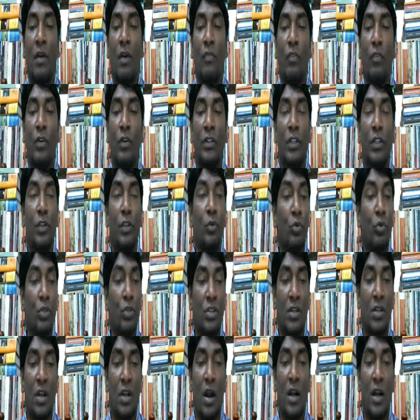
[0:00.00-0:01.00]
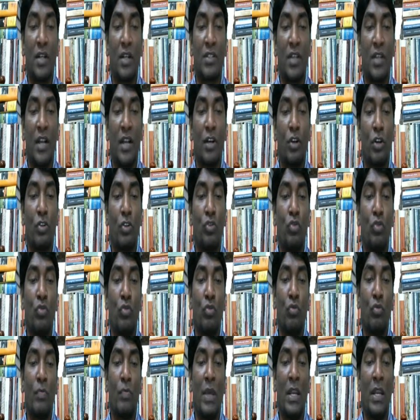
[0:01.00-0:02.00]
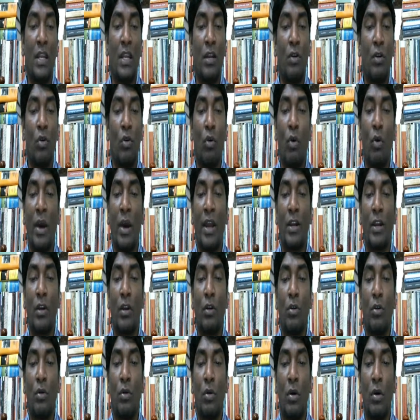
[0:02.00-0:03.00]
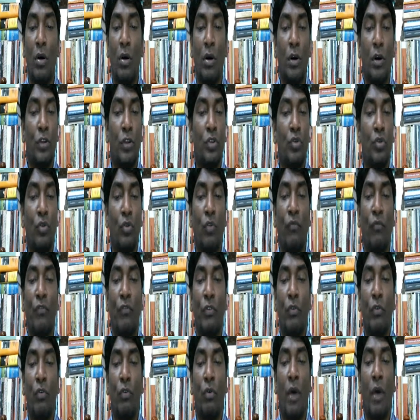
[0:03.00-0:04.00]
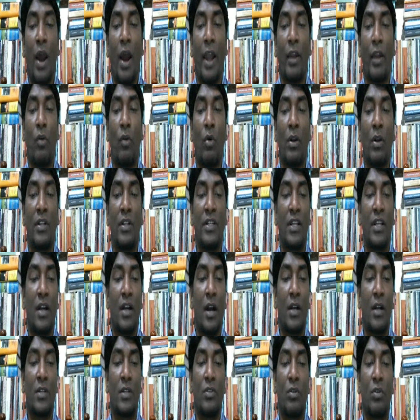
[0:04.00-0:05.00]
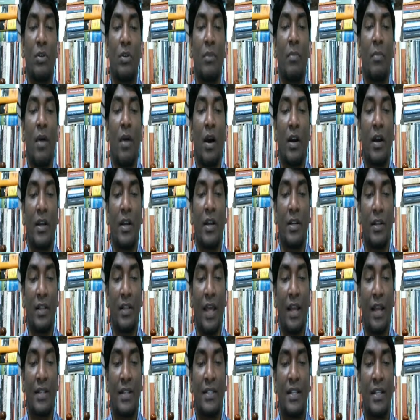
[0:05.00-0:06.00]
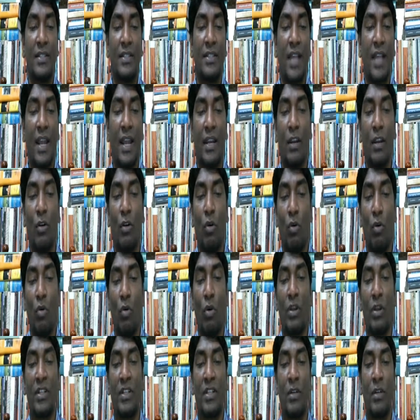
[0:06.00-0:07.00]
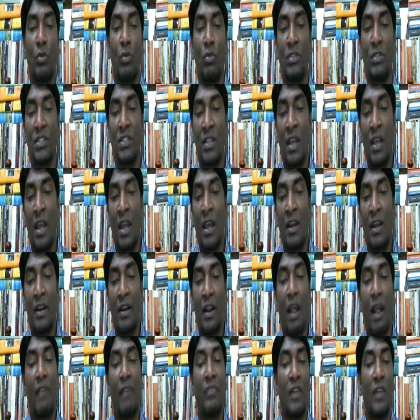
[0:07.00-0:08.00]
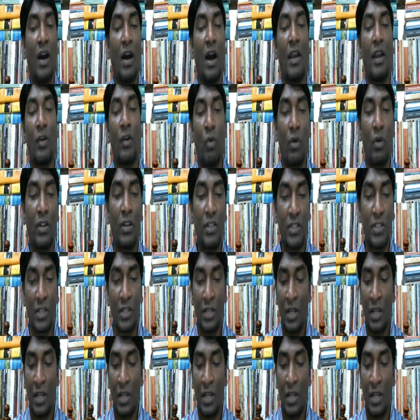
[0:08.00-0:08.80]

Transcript: for the used cars, and too many low and too few high quality cars on the market in that sense, and low quality goods drive the high quality